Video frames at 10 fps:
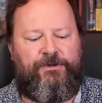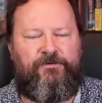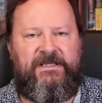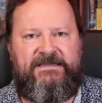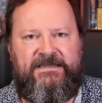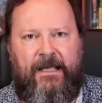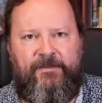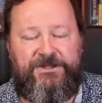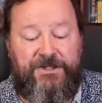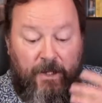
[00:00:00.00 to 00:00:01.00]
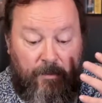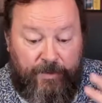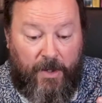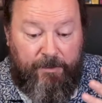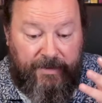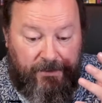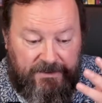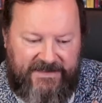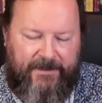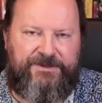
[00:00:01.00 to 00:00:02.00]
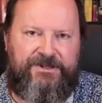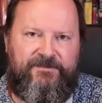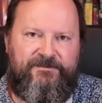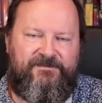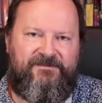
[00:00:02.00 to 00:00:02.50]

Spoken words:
to reestablish proprioception.